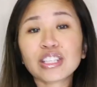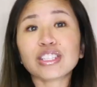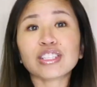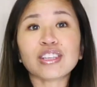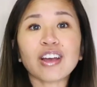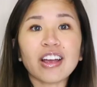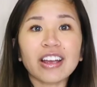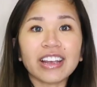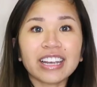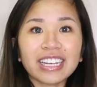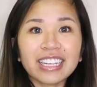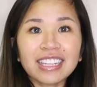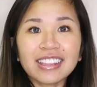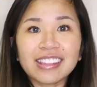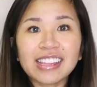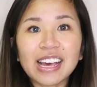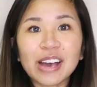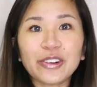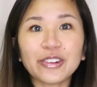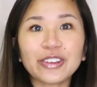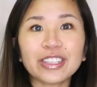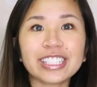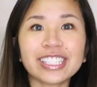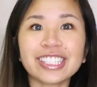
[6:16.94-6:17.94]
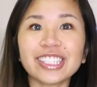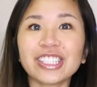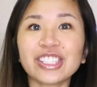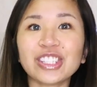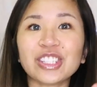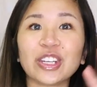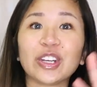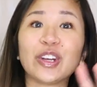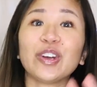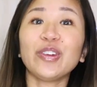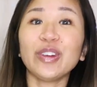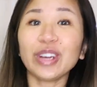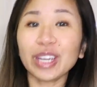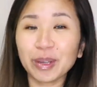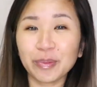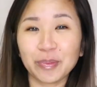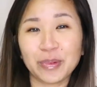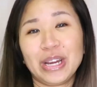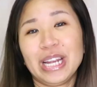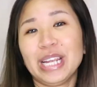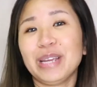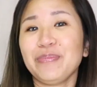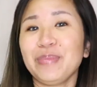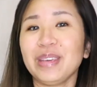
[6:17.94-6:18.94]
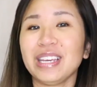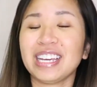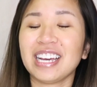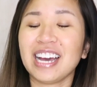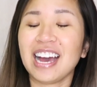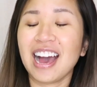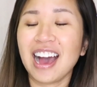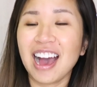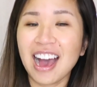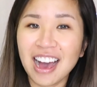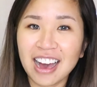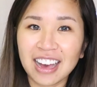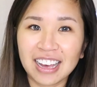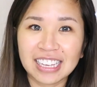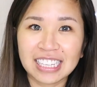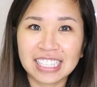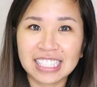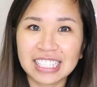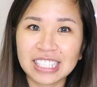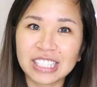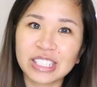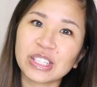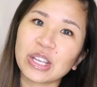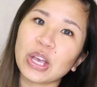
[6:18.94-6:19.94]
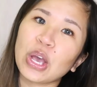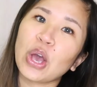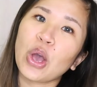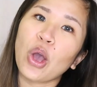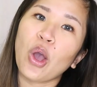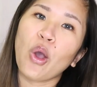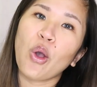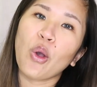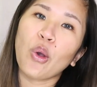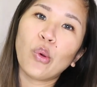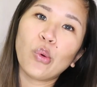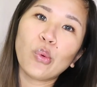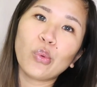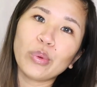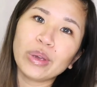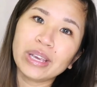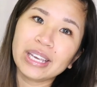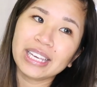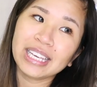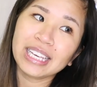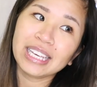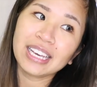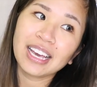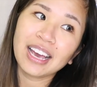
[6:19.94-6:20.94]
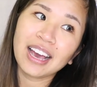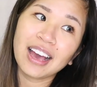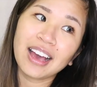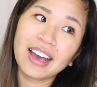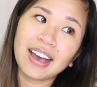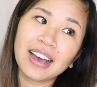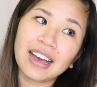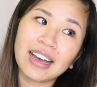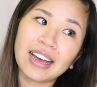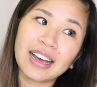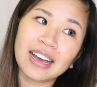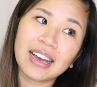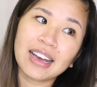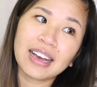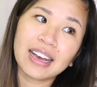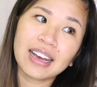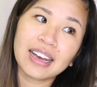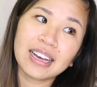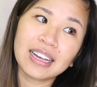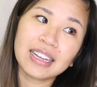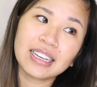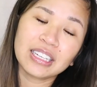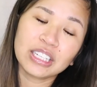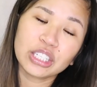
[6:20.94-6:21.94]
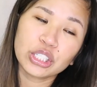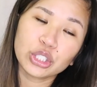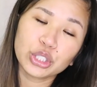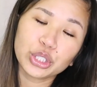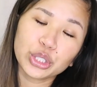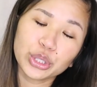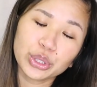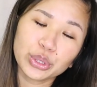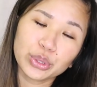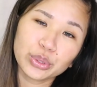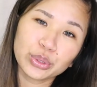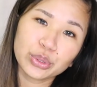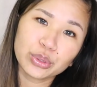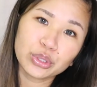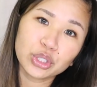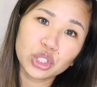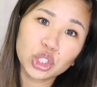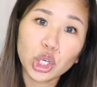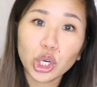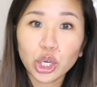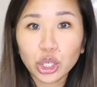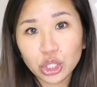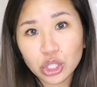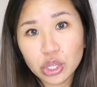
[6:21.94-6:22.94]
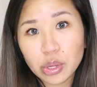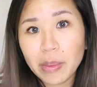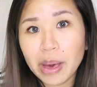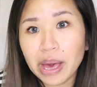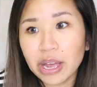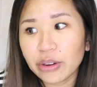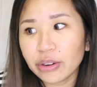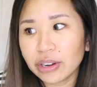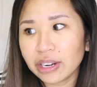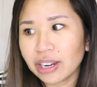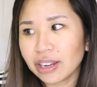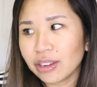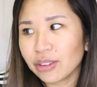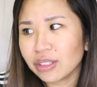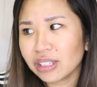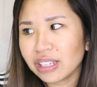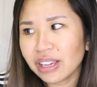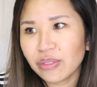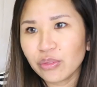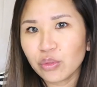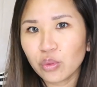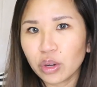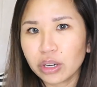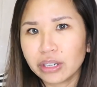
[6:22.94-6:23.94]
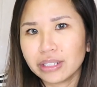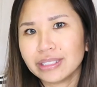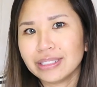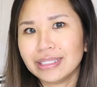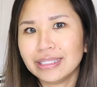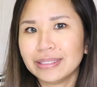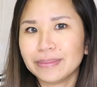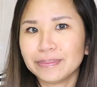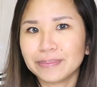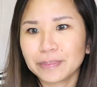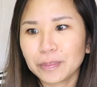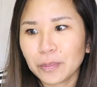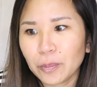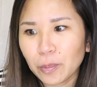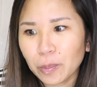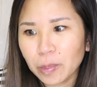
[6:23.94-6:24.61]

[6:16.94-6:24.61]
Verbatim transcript: Sorry, that was just a quick break because we had to charge the battery. I only have one and